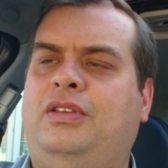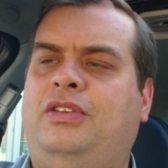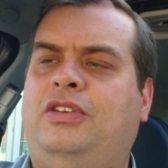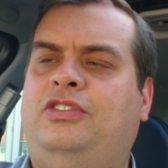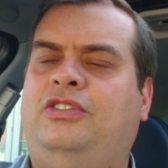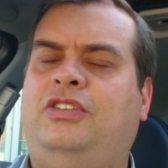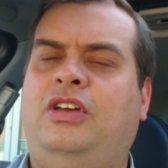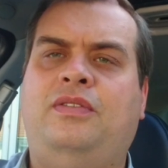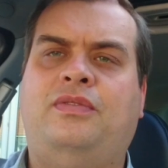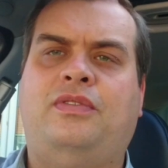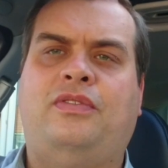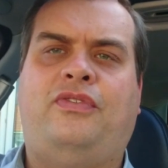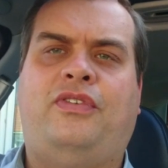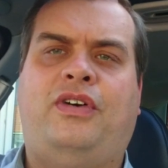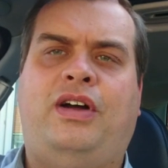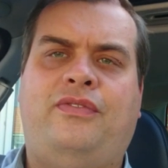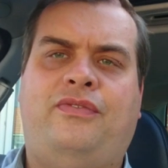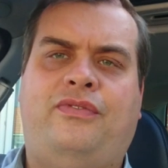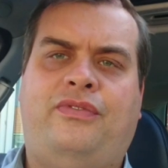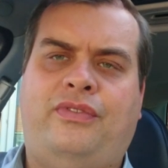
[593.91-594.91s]
just over
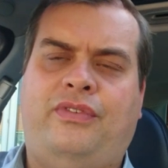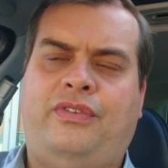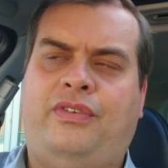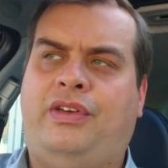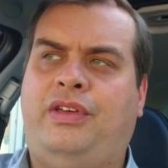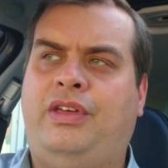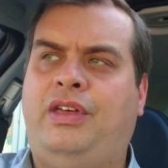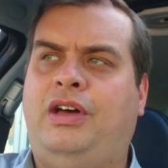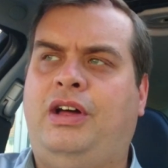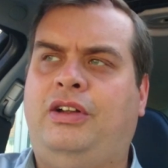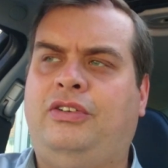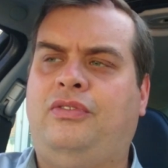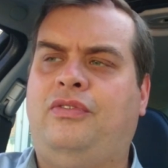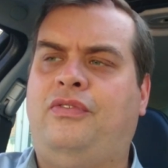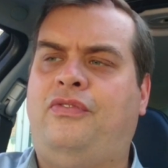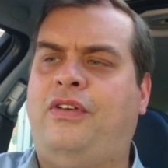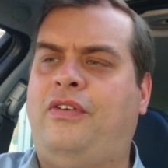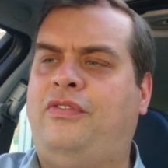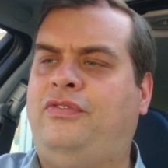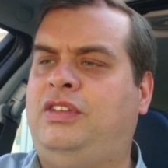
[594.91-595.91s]

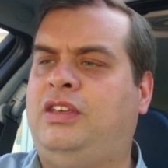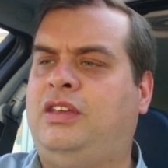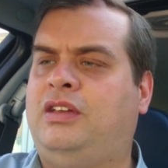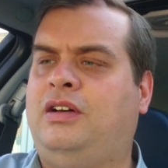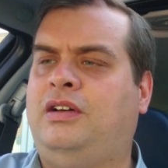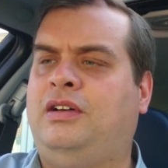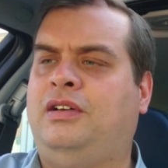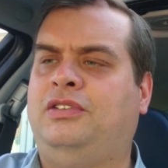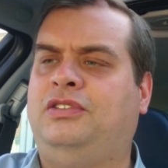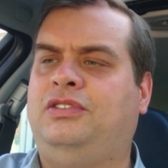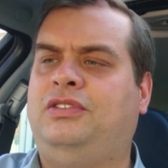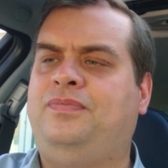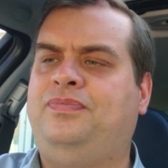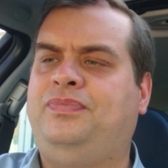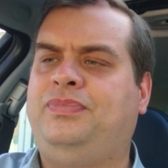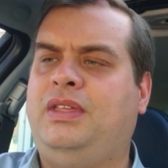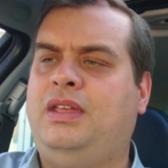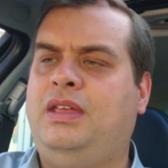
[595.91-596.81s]
550 cars.